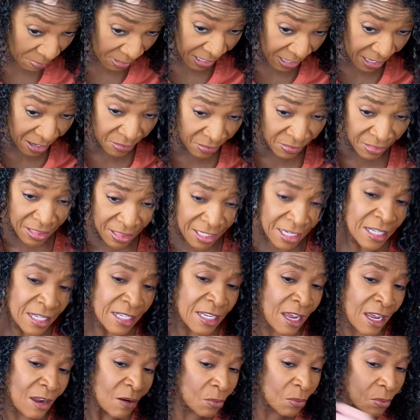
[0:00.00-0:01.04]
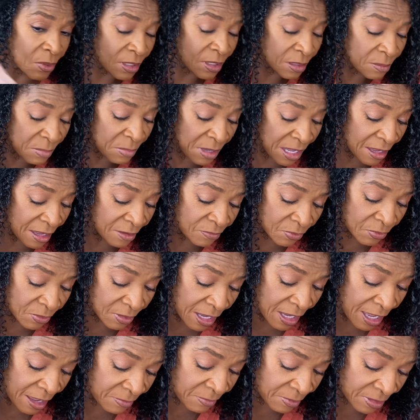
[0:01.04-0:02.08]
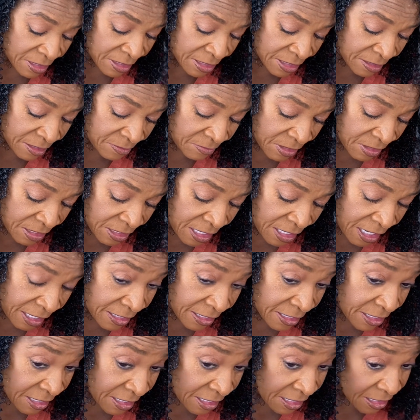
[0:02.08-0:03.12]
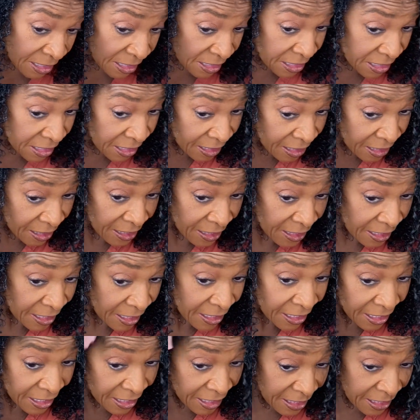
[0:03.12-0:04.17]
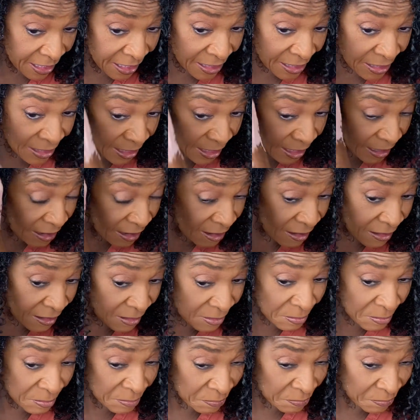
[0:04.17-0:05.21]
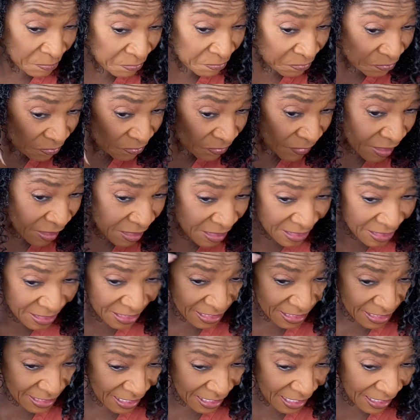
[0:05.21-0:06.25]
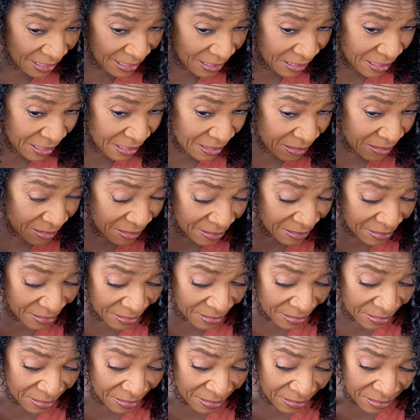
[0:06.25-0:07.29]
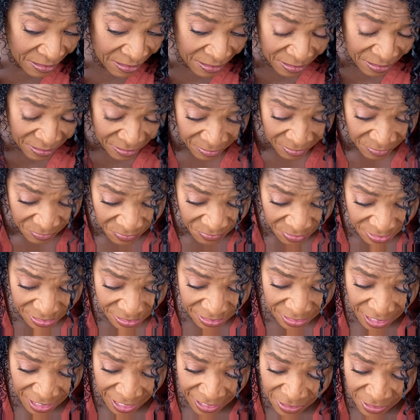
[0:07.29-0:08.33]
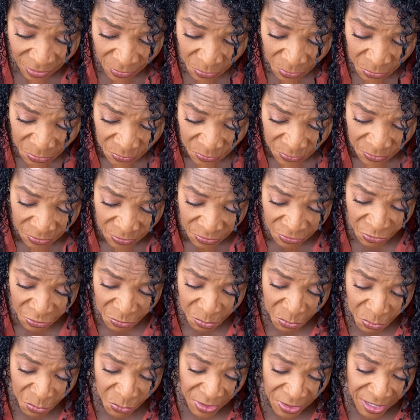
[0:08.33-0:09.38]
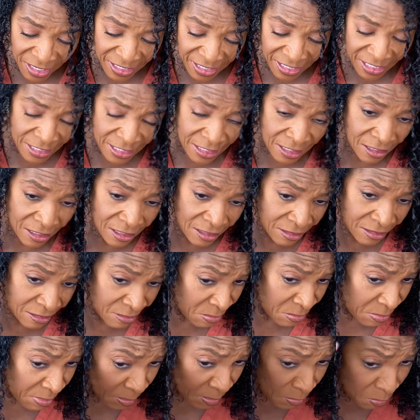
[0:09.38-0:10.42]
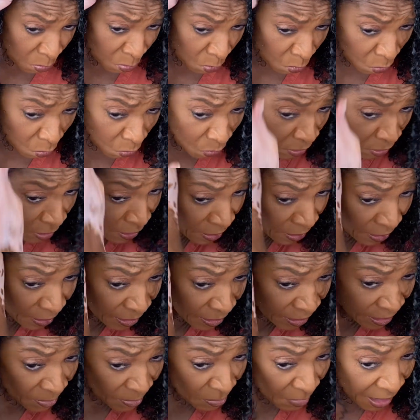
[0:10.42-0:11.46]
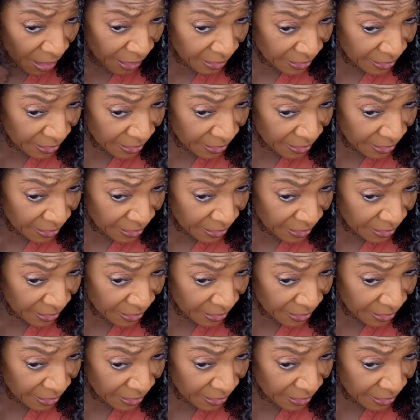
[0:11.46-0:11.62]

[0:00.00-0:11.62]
hair thinned out really bad from having the C V nineteen. It's um, seen like the vitiligo spread it a little bit more in my